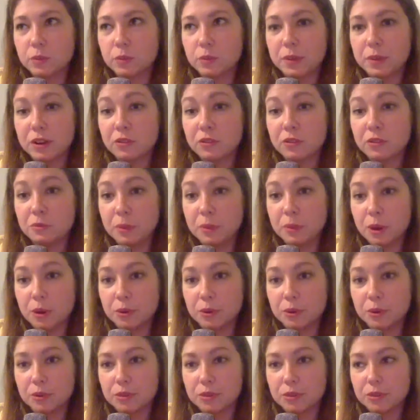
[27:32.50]
bit of
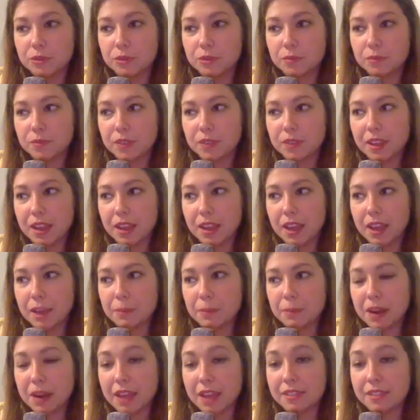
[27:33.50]
both,
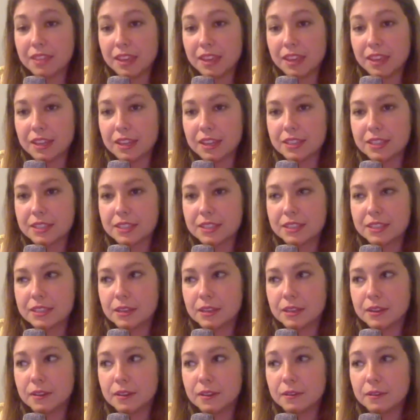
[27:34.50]
but I think it's
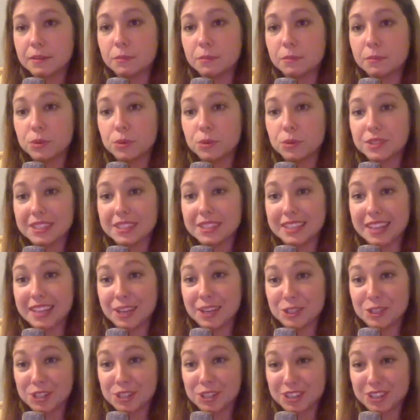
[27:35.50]
mostly
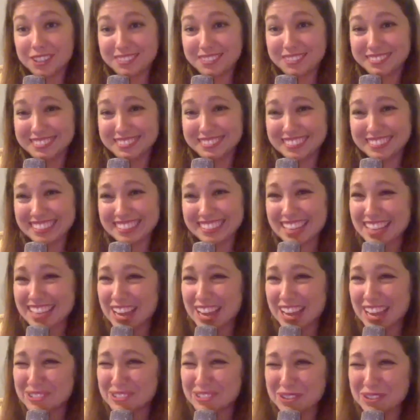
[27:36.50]
nature. That I
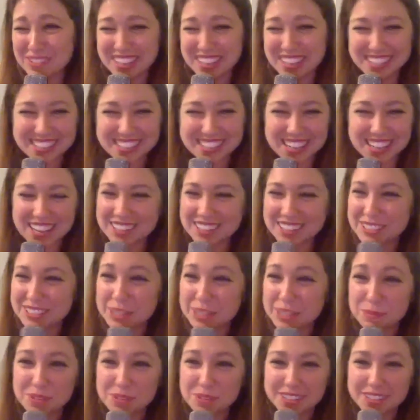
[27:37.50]
don't know. That's
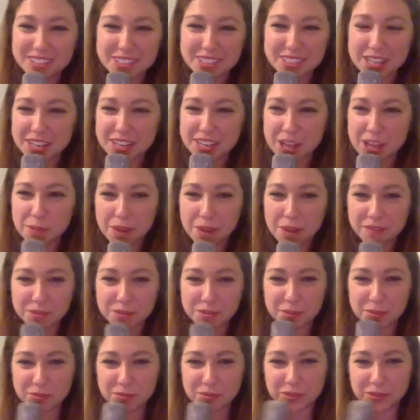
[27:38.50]
someone's gonna come after
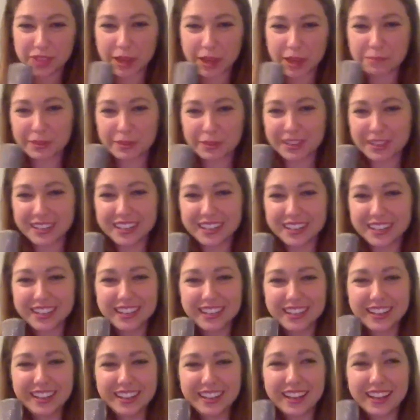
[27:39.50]
me for that, but
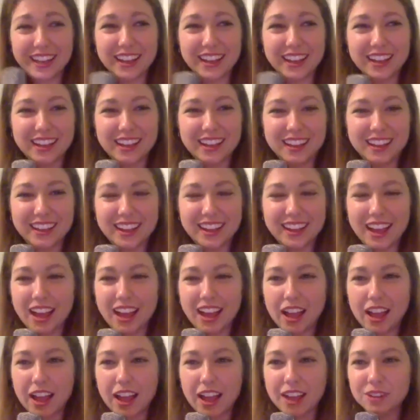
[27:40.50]
I
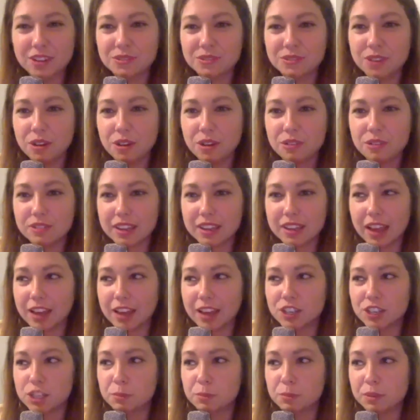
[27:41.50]
don't know. Like
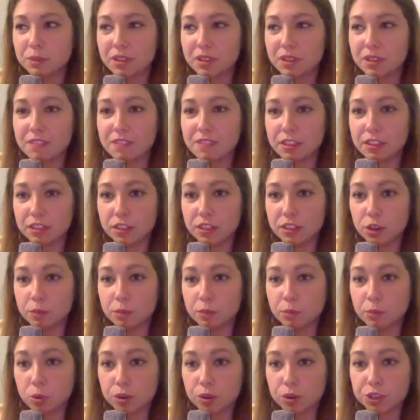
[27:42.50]
I just believe that you're
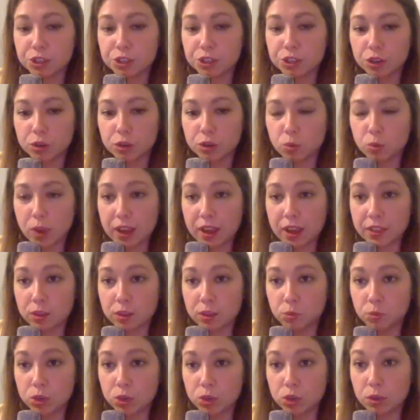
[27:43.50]
born a certain way, and
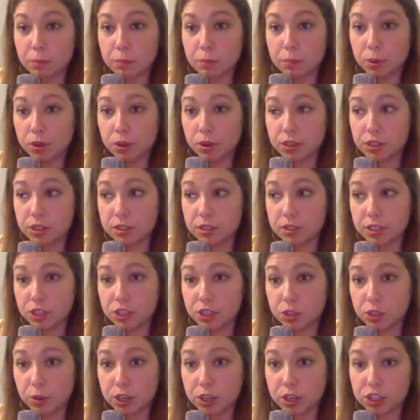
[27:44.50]
then when you get put into
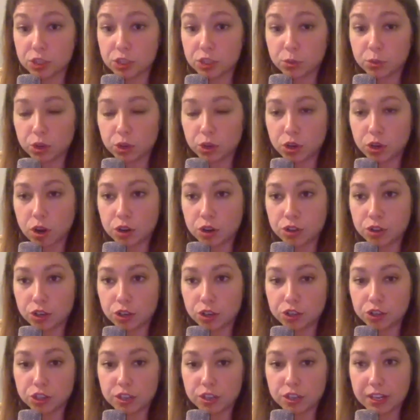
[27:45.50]
situations where you are
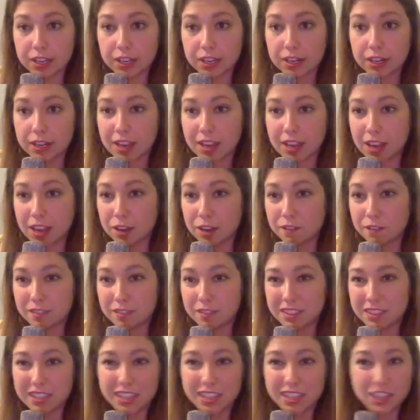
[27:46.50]
nurtured, it can kind of
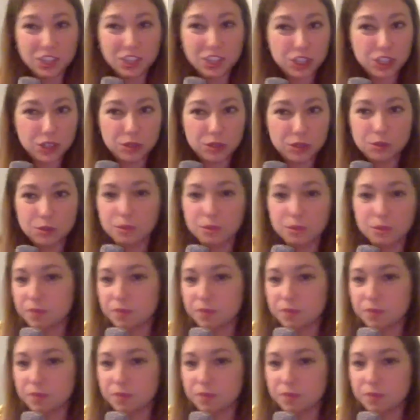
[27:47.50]
lead you